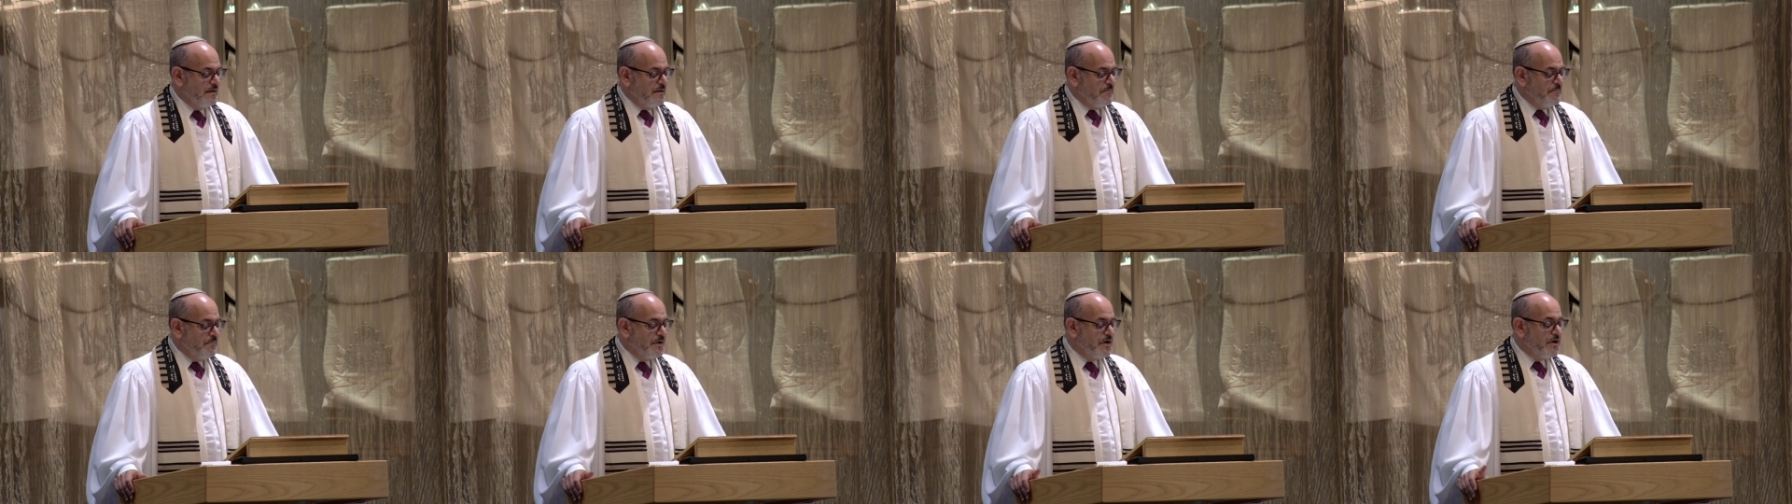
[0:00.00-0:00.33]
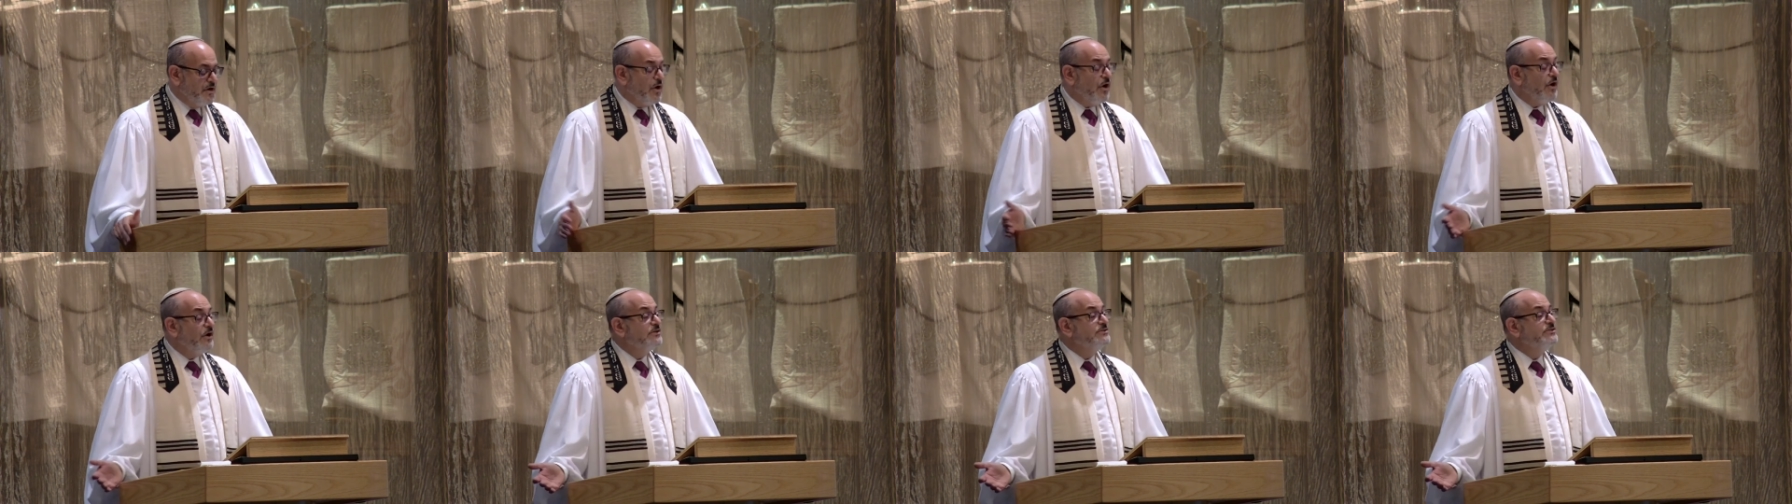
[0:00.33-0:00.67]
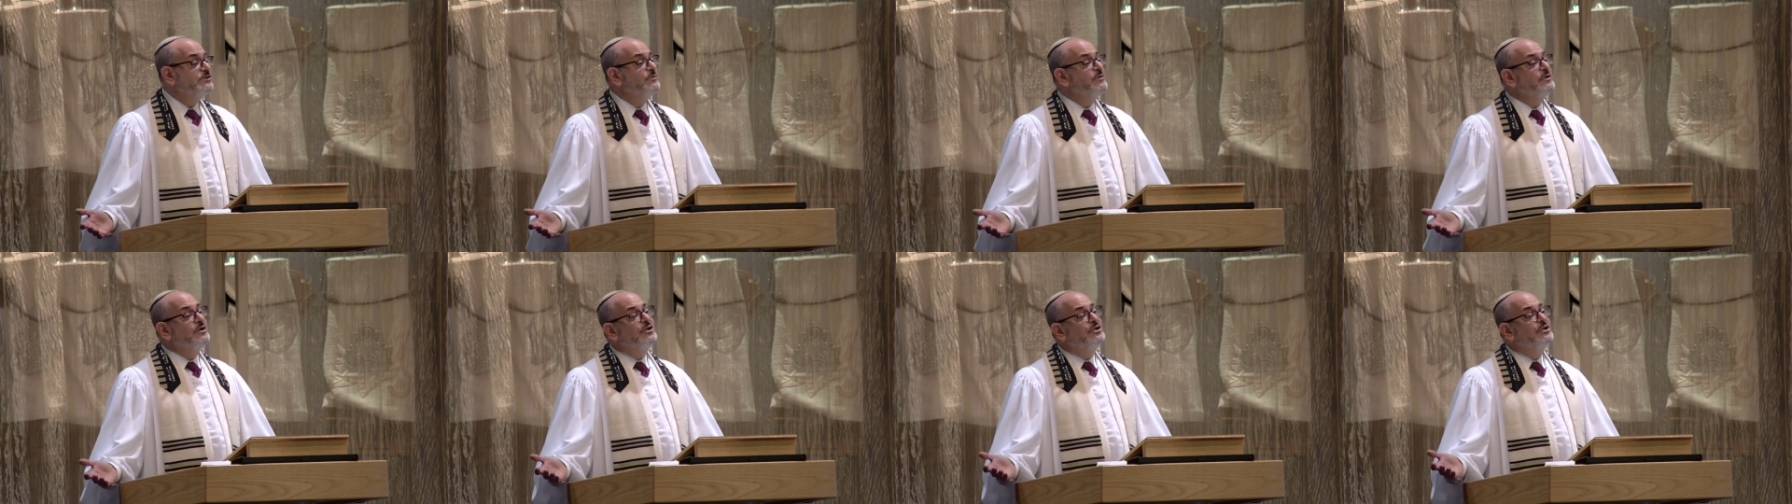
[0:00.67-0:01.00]
But it
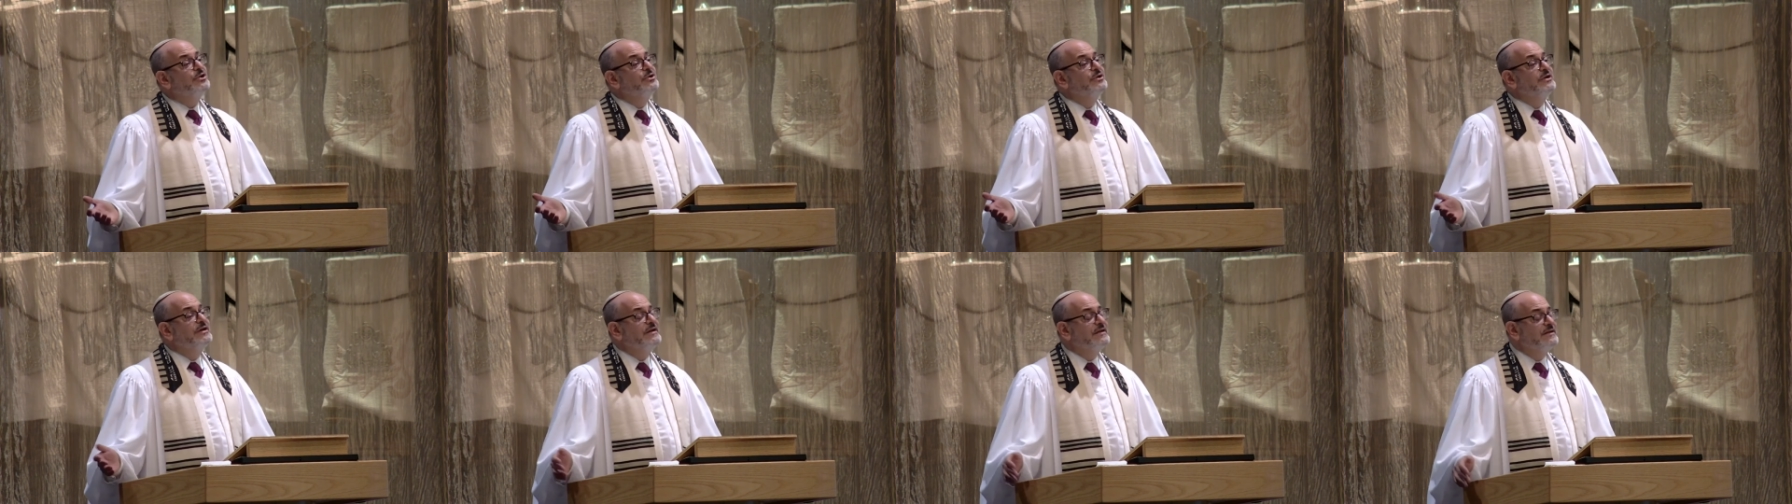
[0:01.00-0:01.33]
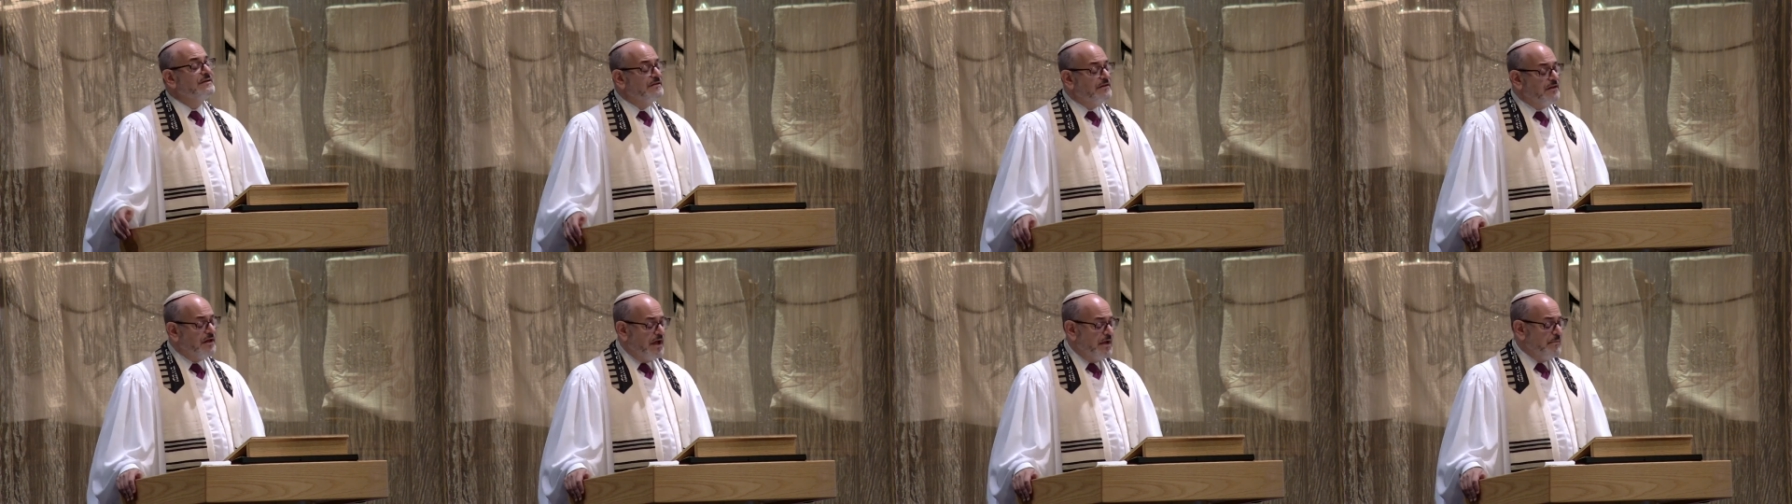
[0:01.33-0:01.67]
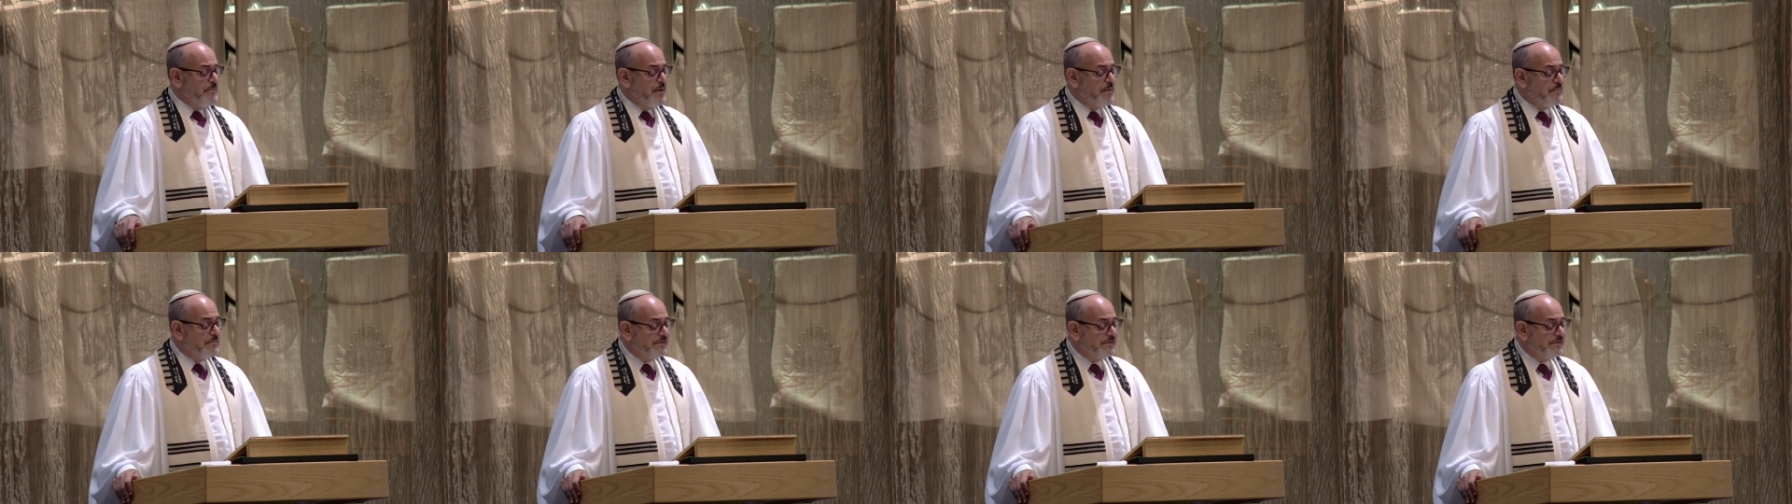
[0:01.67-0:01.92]
also included climbing